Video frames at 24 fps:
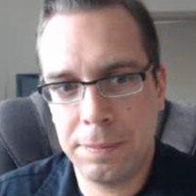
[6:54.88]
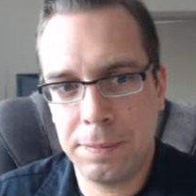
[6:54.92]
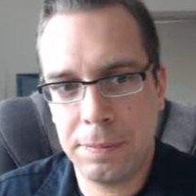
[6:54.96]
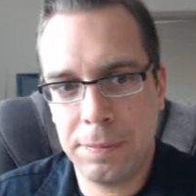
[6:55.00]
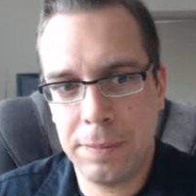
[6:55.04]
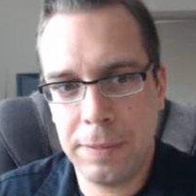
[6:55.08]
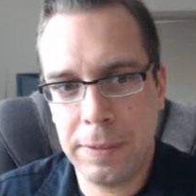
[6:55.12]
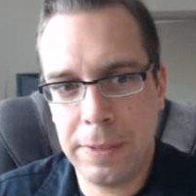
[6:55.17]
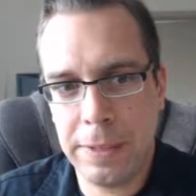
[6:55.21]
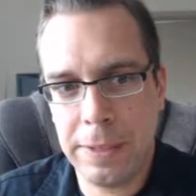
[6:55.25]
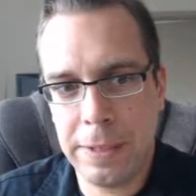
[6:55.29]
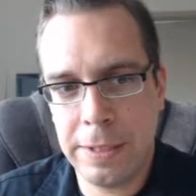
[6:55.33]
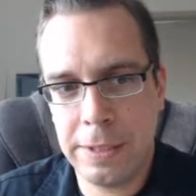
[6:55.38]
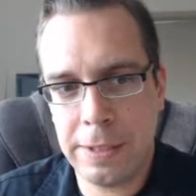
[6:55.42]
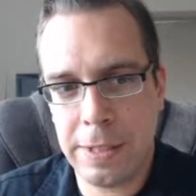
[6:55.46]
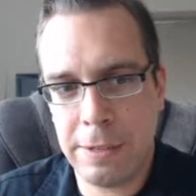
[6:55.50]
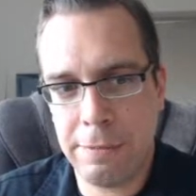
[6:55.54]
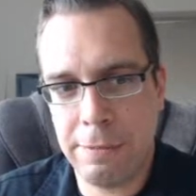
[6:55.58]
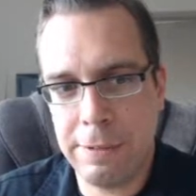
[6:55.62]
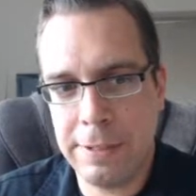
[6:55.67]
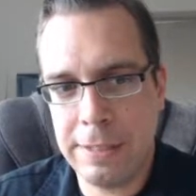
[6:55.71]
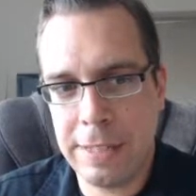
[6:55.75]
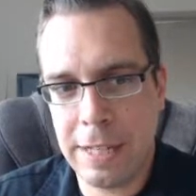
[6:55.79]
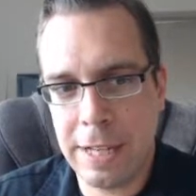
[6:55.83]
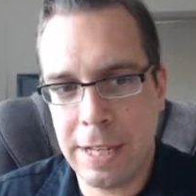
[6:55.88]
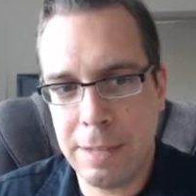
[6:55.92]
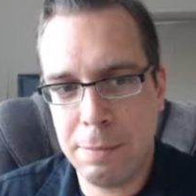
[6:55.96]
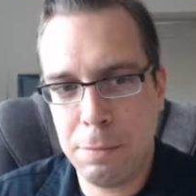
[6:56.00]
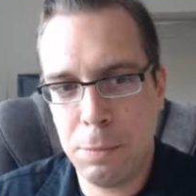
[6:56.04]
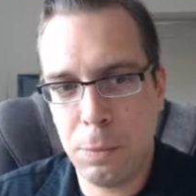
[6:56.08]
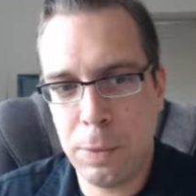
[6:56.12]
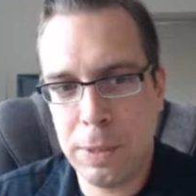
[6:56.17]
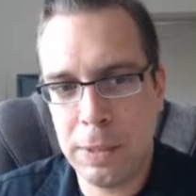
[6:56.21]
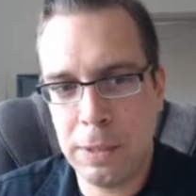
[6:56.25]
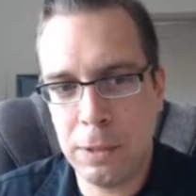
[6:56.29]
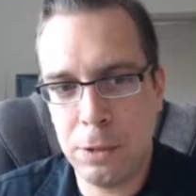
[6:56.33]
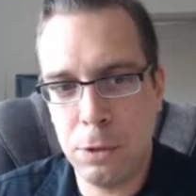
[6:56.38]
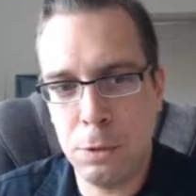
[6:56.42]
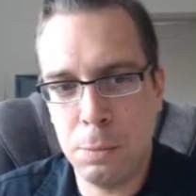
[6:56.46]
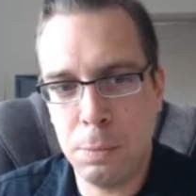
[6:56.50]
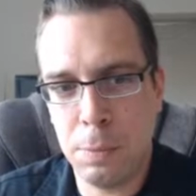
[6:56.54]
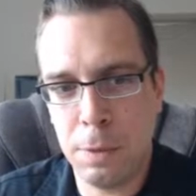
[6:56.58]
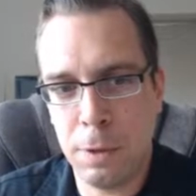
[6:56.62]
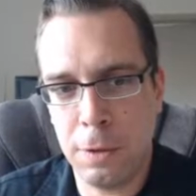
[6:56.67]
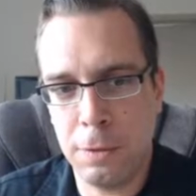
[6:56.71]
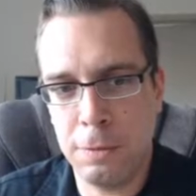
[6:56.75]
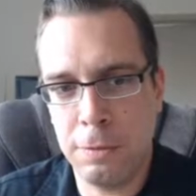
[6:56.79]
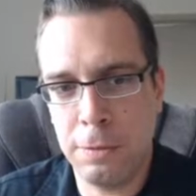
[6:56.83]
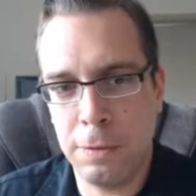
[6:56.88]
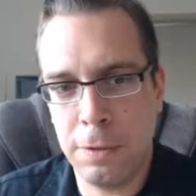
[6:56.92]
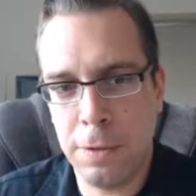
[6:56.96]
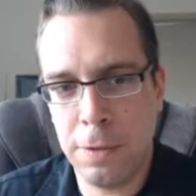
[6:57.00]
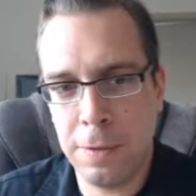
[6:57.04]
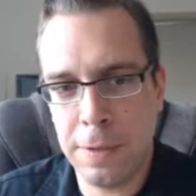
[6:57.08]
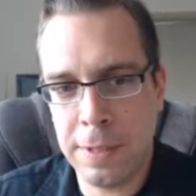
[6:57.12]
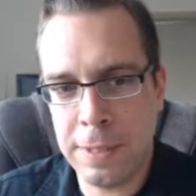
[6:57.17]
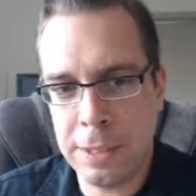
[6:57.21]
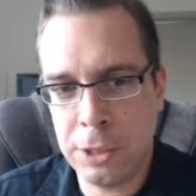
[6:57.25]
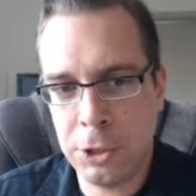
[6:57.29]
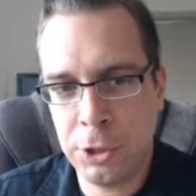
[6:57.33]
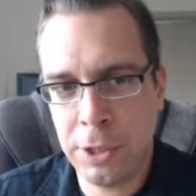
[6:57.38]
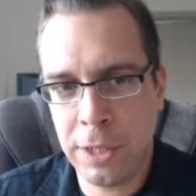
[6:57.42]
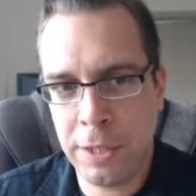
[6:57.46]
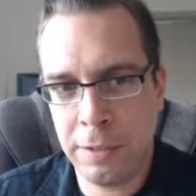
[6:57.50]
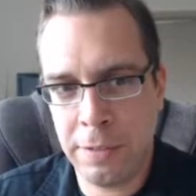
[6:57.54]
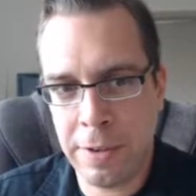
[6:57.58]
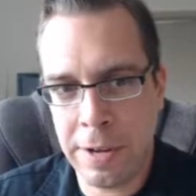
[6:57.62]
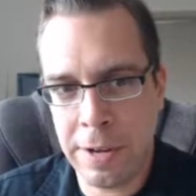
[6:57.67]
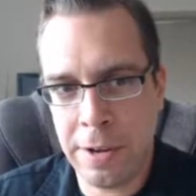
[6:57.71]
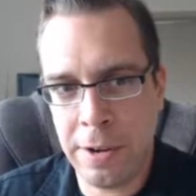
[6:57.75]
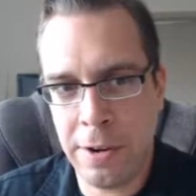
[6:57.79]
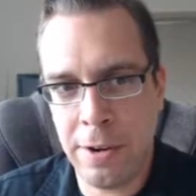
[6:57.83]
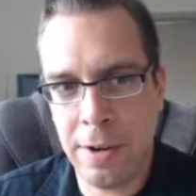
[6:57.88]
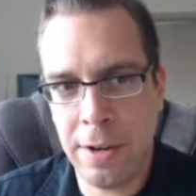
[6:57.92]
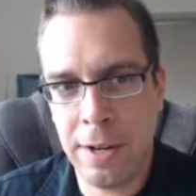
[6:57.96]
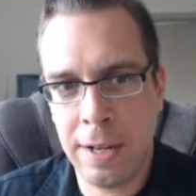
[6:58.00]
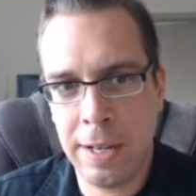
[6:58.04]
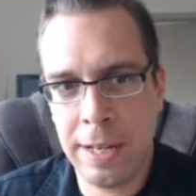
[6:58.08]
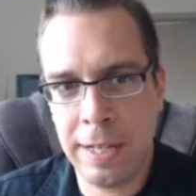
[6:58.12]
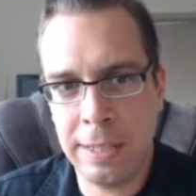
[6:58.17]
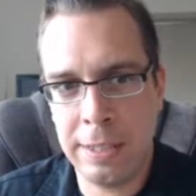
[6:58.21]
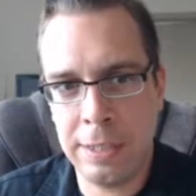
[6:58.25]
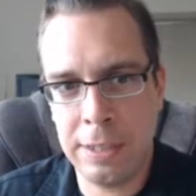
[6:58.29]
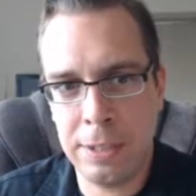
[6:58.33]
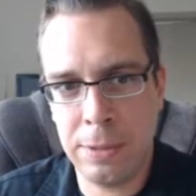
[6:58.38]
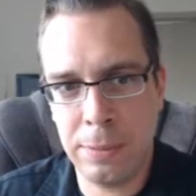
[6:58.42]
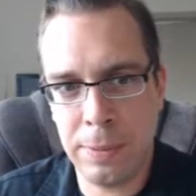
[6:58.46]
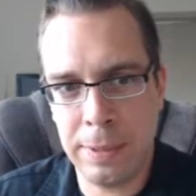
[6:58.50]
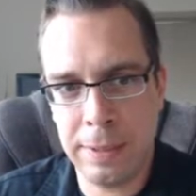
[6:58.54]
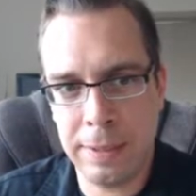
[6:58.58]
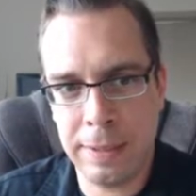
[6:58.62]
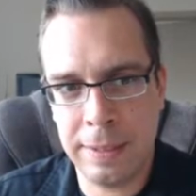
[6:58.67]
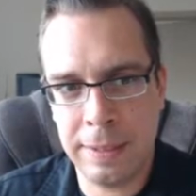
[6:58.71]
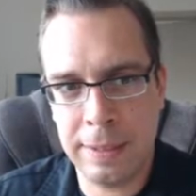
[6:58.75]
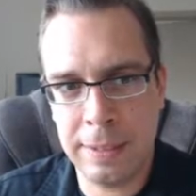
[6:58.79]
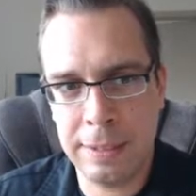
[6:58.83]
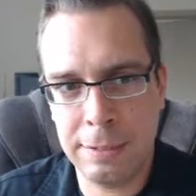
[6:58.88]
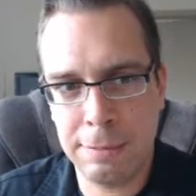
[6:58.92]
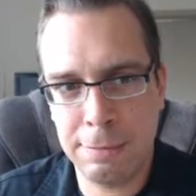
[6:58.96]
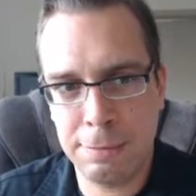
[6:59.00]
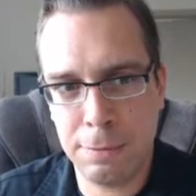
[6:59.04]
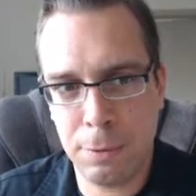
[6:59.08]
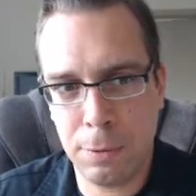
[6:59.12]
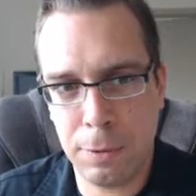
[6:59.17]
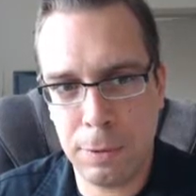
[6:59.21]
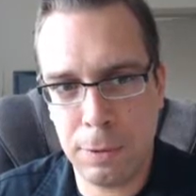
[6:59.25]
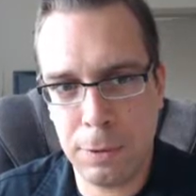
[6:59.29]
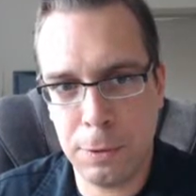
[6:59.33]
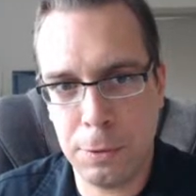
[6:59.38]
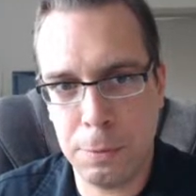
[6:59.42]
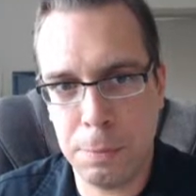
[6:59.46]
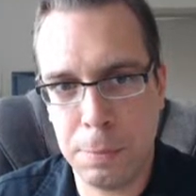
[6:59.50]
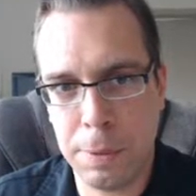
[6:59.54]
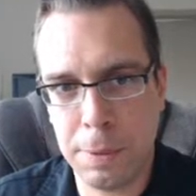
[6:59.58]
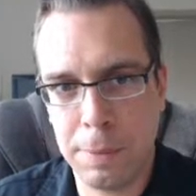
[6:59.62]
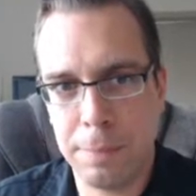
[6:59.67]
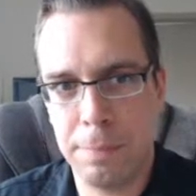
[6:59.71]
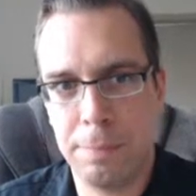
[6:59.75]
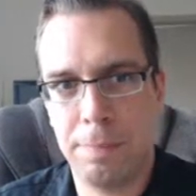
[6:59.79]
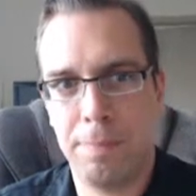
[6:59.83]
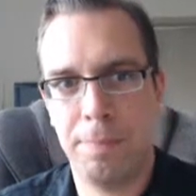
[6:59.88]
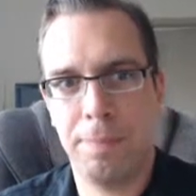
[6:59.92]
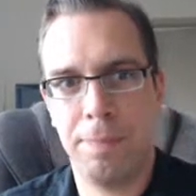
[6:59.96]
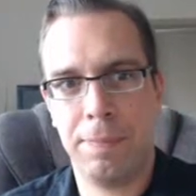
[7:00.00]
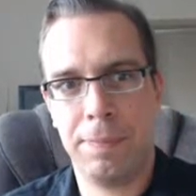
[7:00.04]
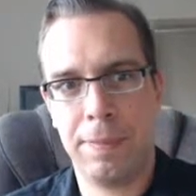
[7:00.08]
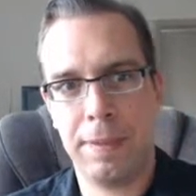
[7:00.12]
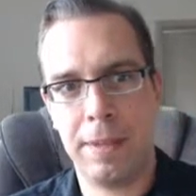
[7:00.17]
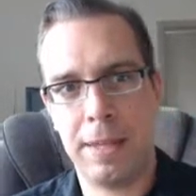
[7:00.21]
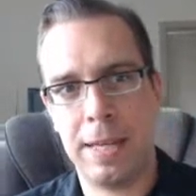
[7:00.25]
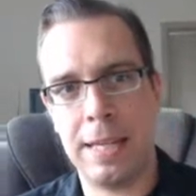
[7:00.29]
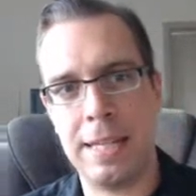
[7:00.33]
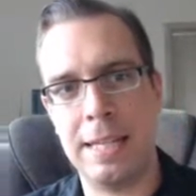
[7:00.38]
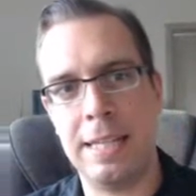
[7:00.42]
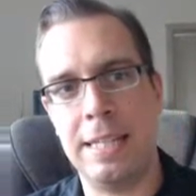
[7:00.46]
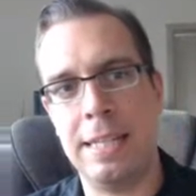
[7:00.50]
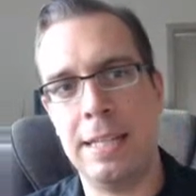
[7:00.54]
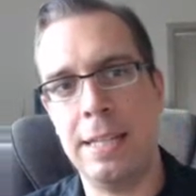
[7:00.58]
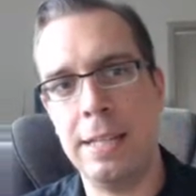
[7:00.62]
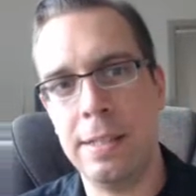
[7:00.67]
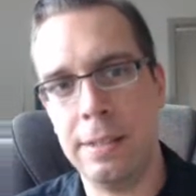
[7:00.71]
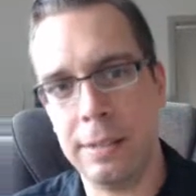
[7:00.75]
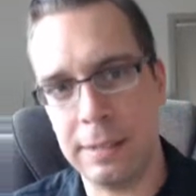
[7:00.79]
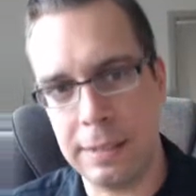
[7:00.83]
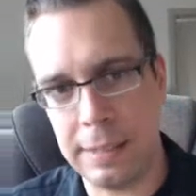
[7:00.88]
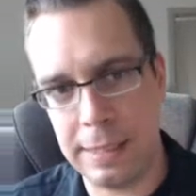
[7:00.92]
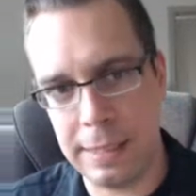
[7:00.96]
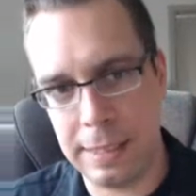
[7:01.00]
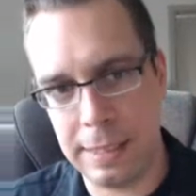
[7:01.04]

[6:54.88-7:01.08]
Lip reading: So every time we loop over this generator, it's doing this for loop and yielding